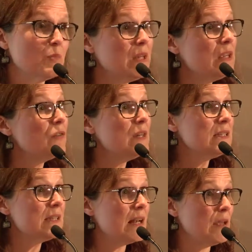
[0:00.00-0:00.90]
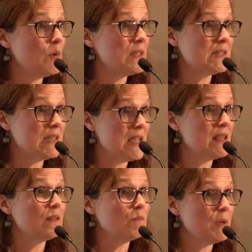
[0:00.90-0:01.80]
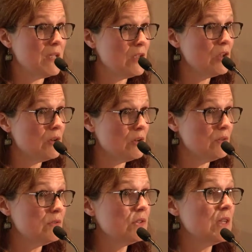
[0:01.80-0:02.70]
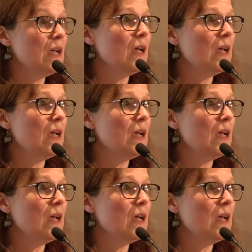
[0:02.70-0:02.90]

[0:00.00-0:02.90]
but increasingly we're seeing them being used,